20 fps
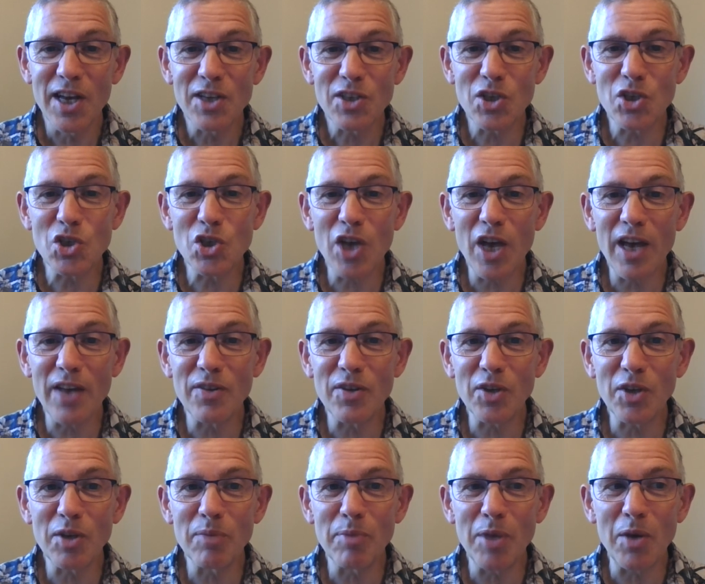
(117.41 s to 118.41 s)
to share the
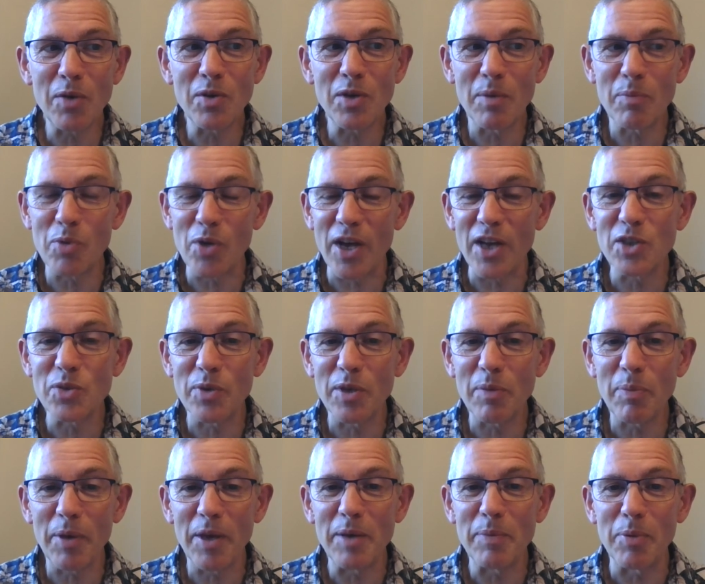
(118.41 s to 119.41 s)
communion bread
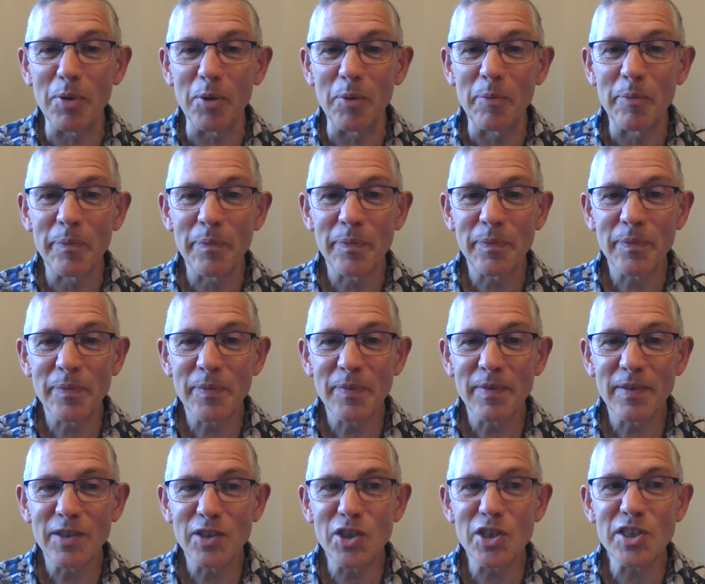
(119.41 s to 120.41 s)
with people.
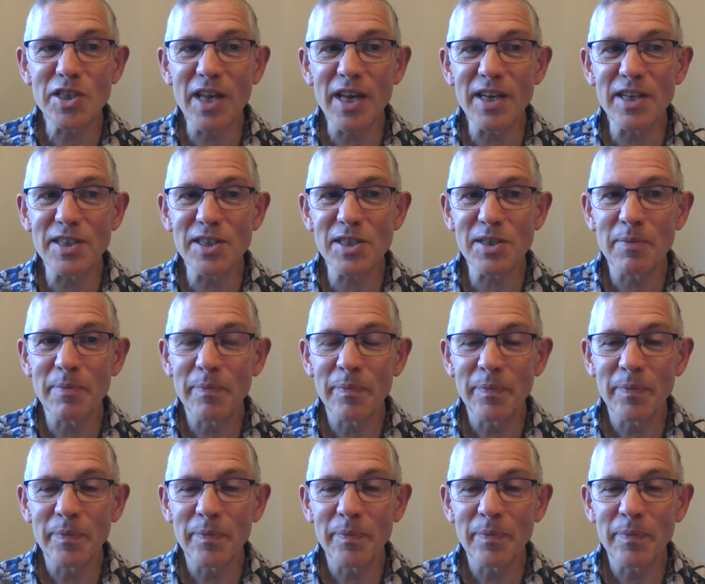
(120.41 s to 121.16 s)
She says,